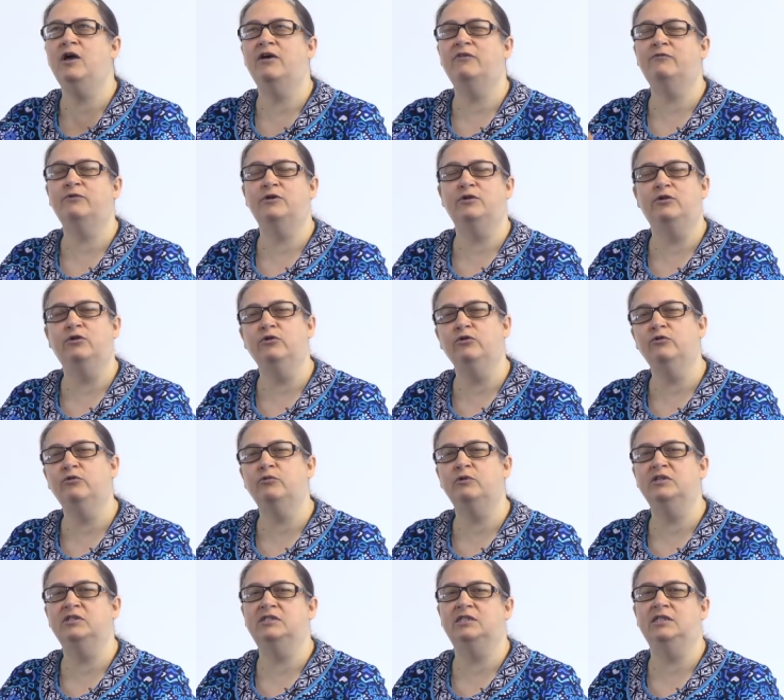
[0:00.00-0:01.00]
have we learned
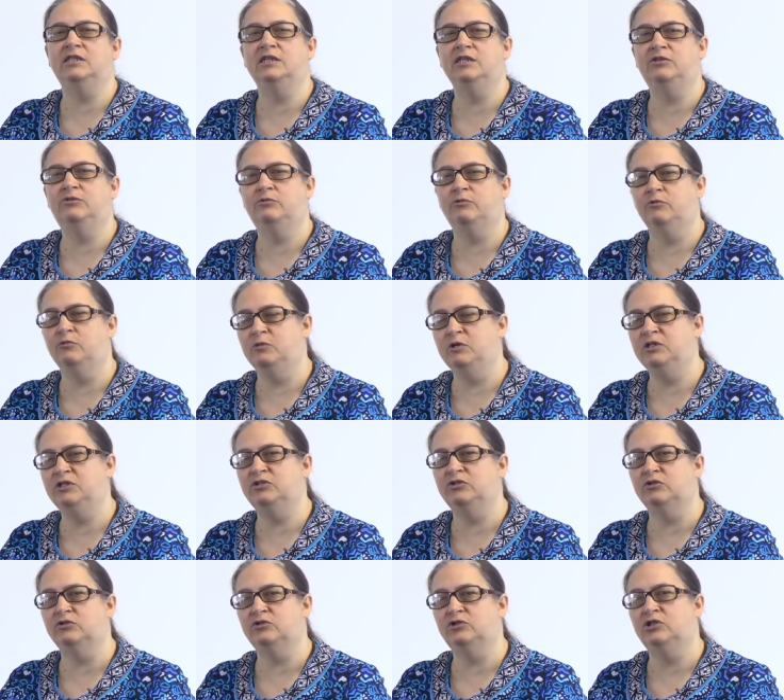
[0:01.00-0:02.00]
recently through
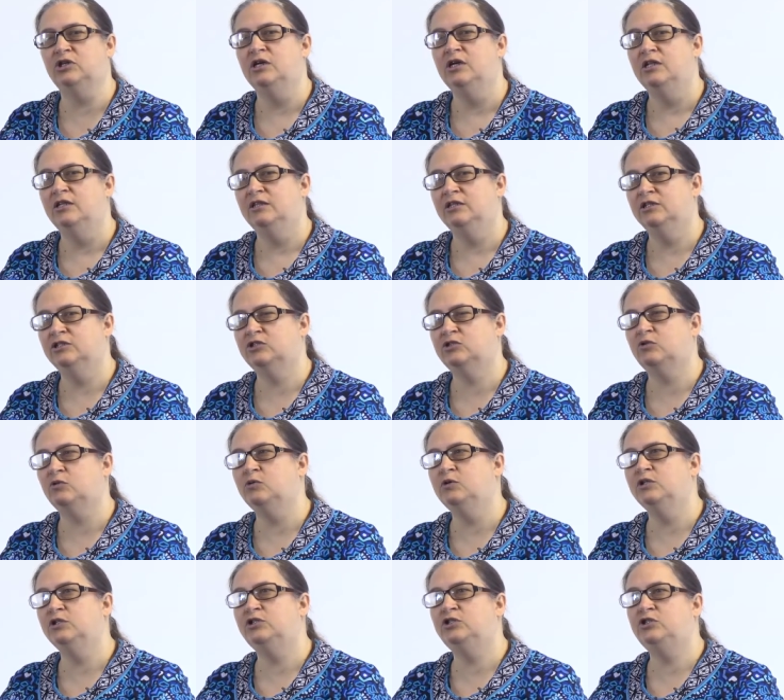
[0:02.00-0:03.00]
research that's
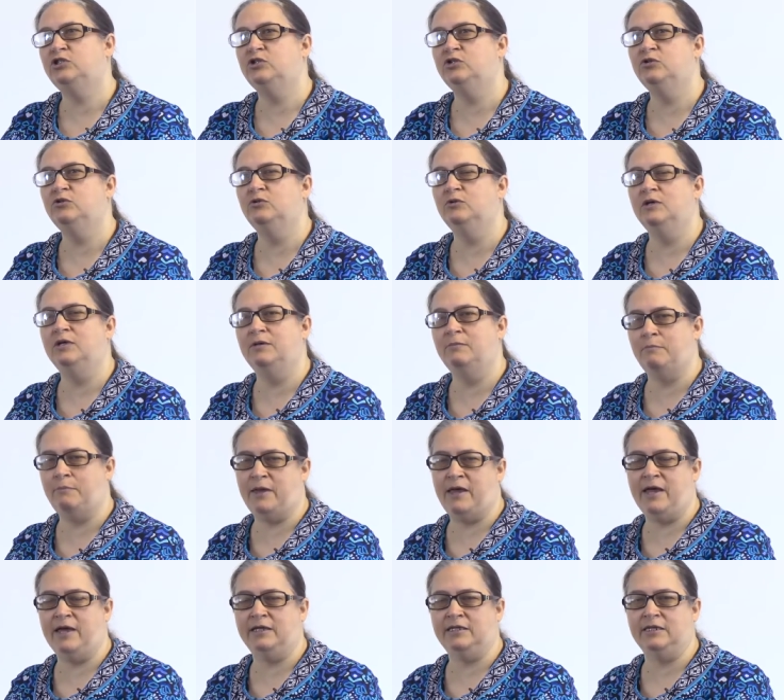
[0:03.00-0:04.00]
going to
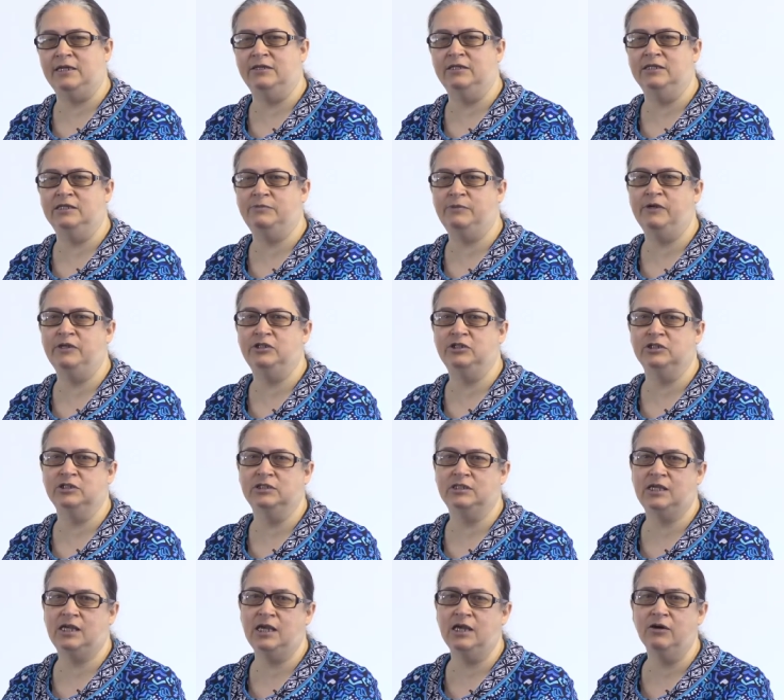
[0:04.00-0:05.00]
impact how this
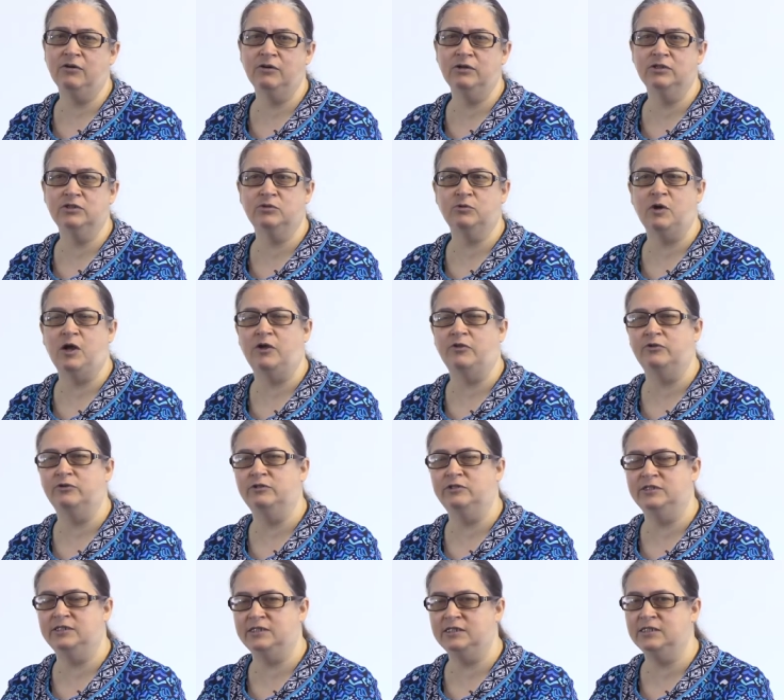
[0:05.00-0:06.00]
patient's care is or how their
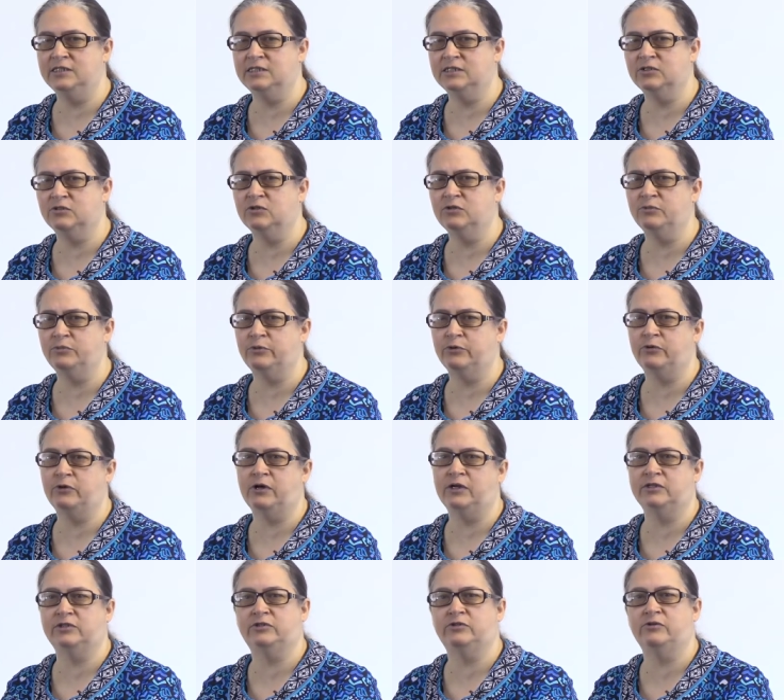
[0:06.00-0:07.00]
disease is going to
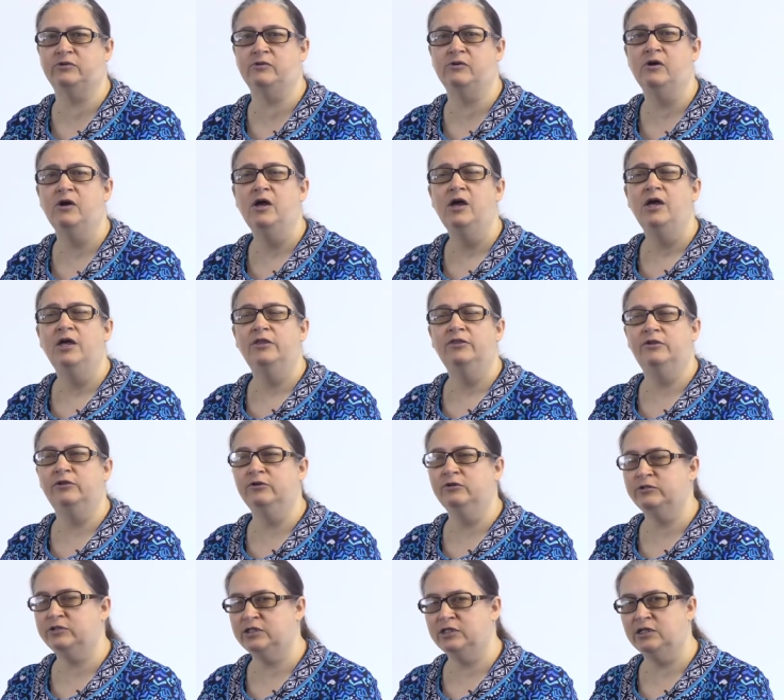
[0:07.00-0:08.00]
progress or the
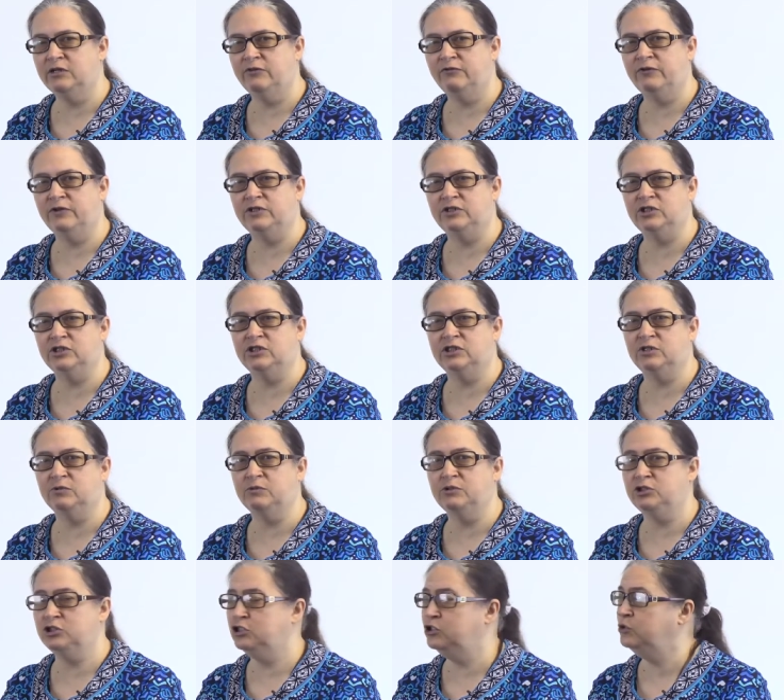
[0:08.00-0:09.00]
nursing interventions that
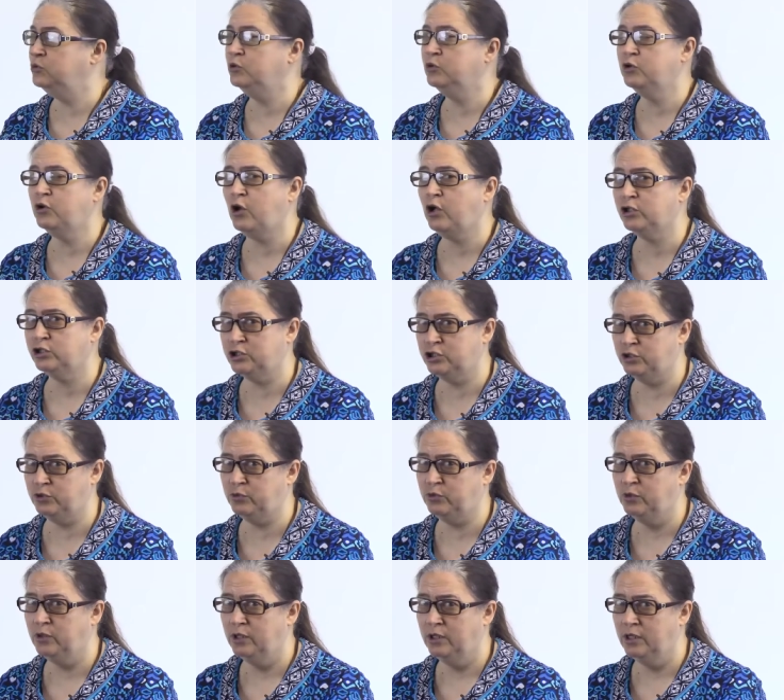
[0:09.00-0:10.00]
we should do or not do.